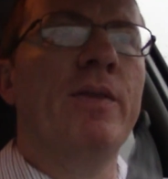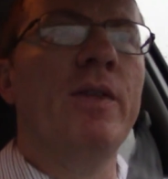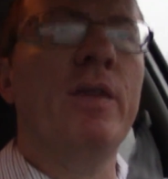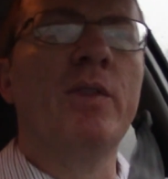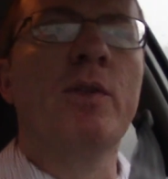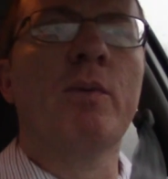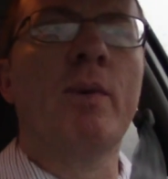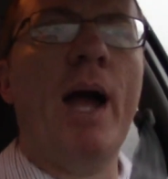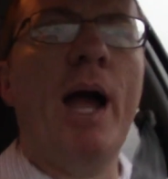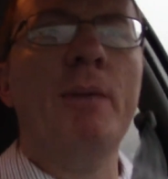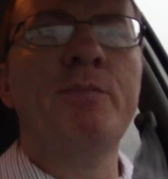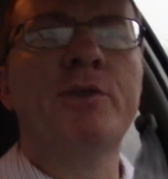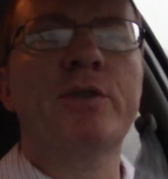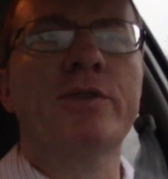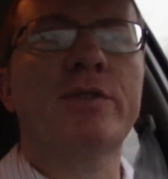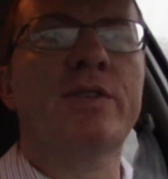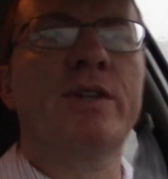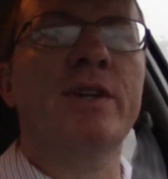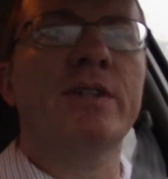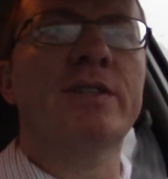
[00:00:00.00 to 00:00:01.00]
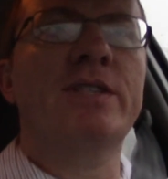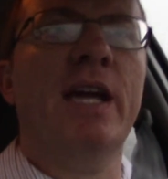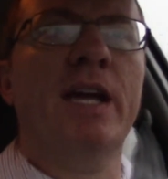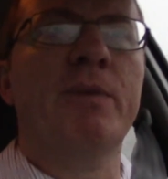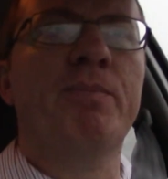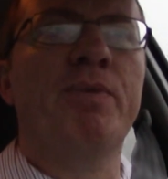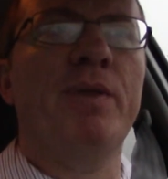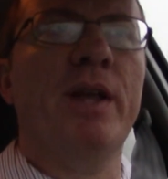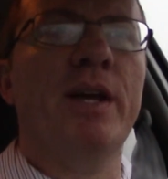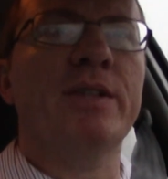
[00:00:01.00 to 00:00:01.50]
then the rapture is going to
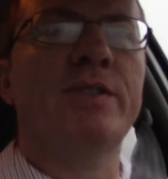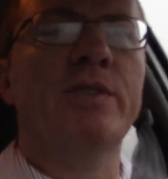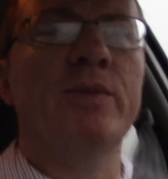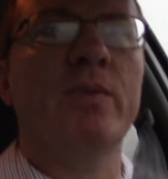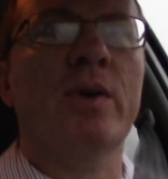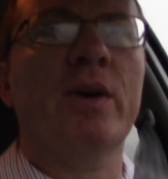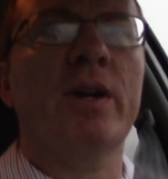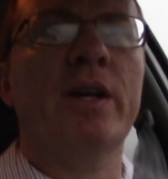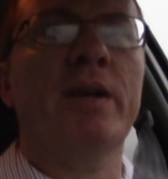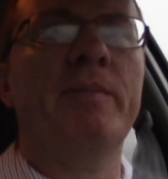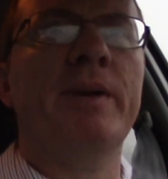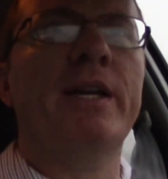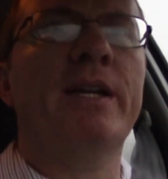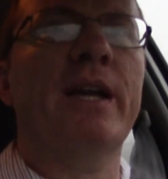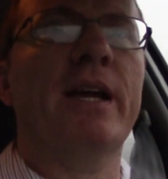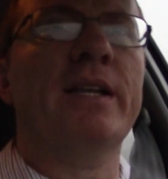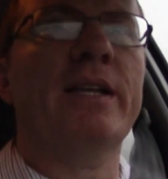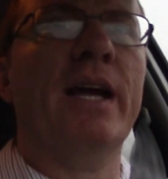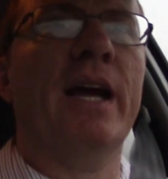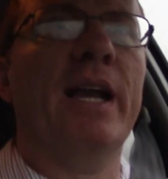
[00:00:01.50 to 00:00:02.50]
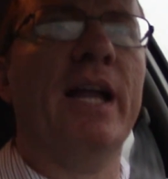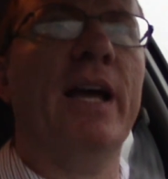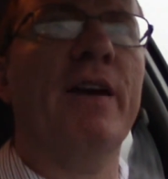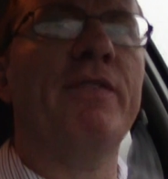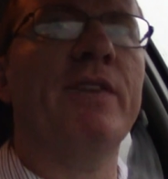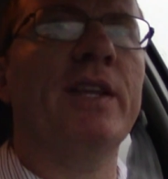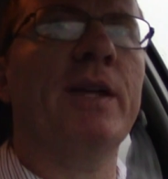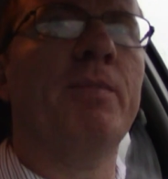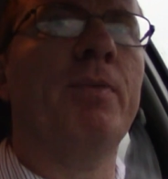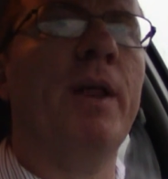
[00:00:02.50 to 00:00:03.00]
take place and we're going to be kicked out of heavenly